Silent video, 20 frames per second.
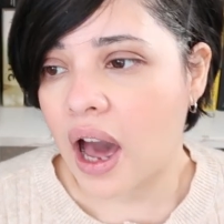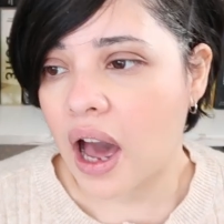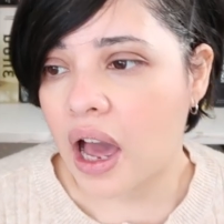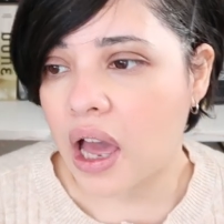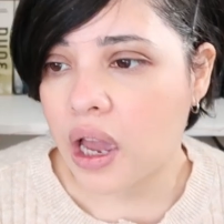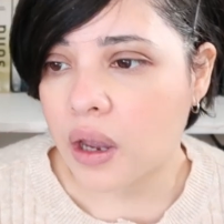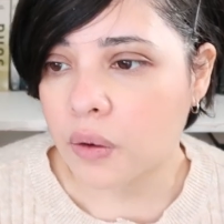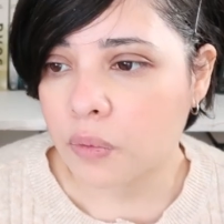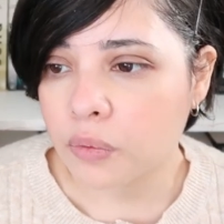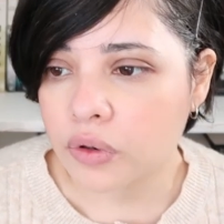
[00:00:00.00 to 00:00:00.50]

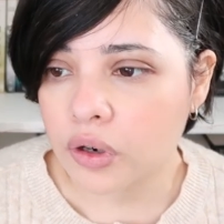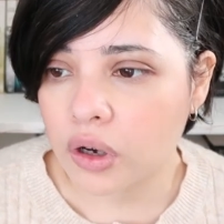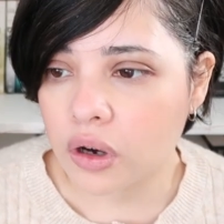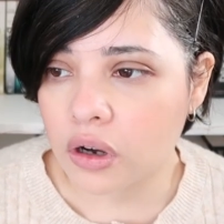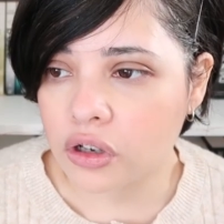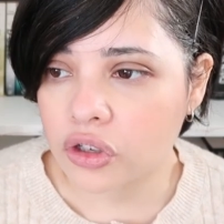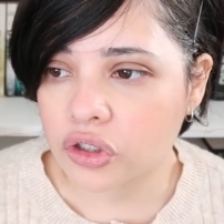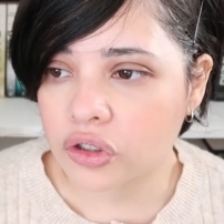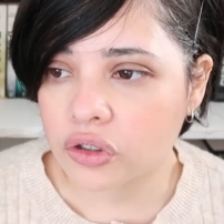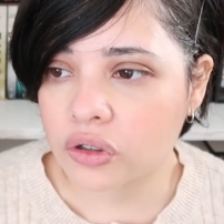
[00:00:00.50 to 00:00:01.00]
I would
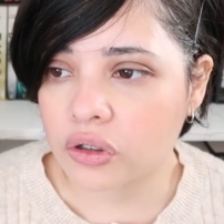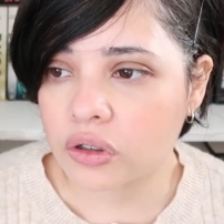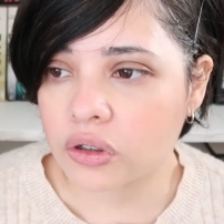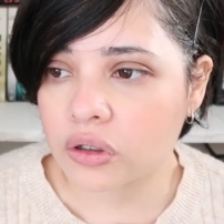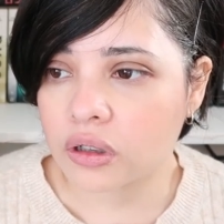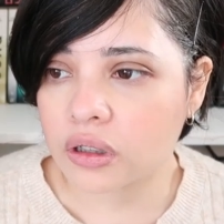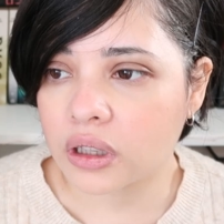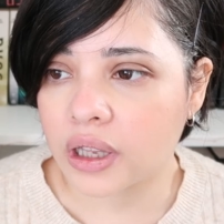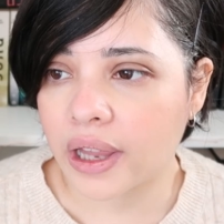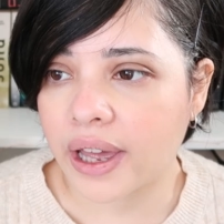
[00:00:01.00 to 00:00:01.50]

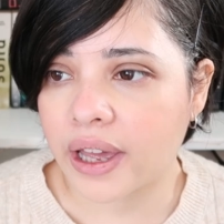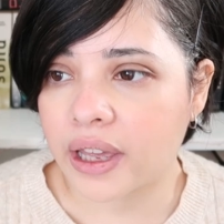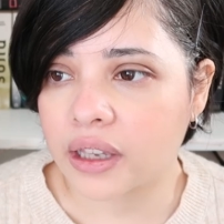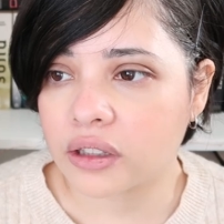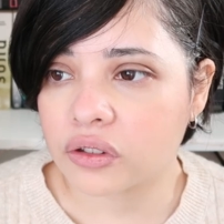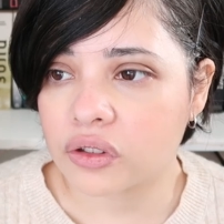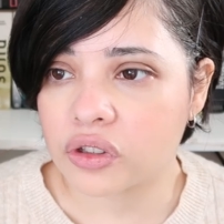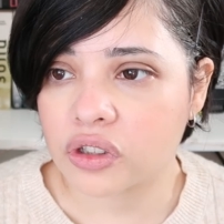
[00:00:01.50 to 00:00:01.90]
also like to